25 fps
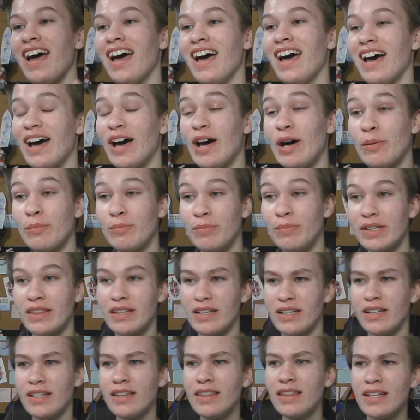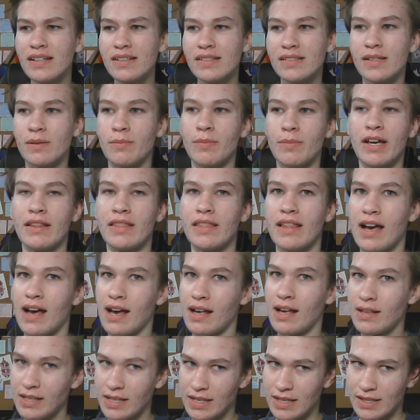Um, but the good things about
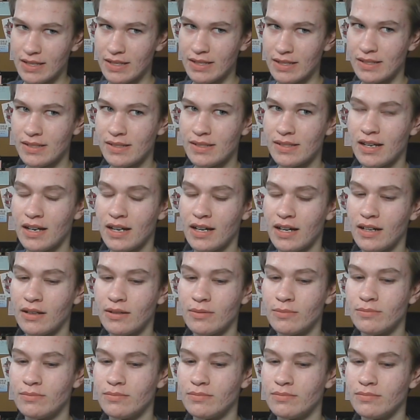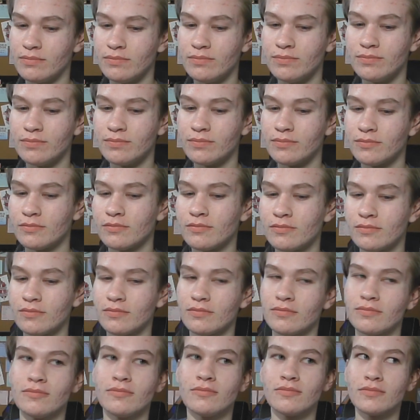that is um,
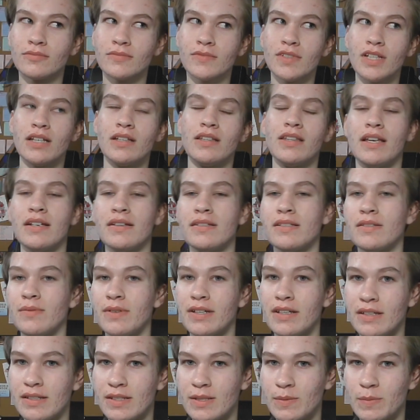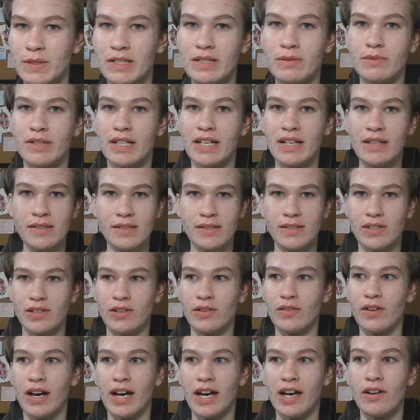next week is spring break,
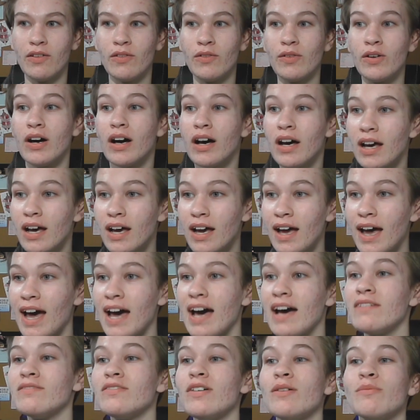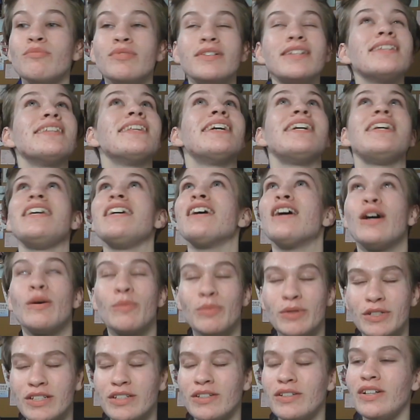so I will have plenty
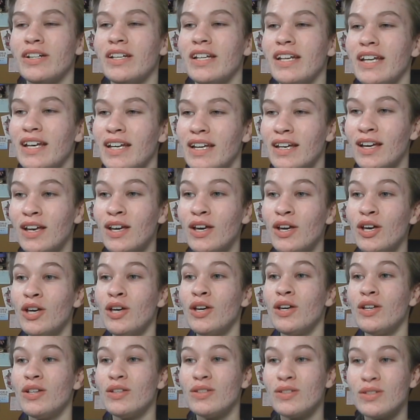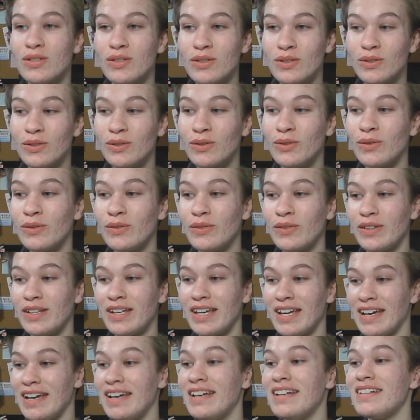opportunity to
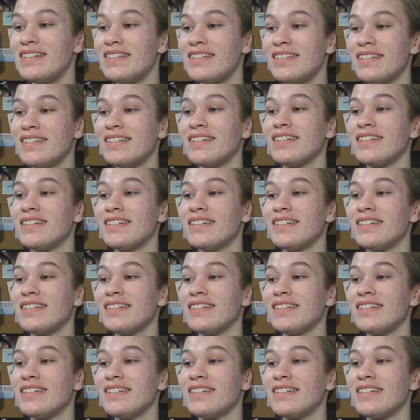get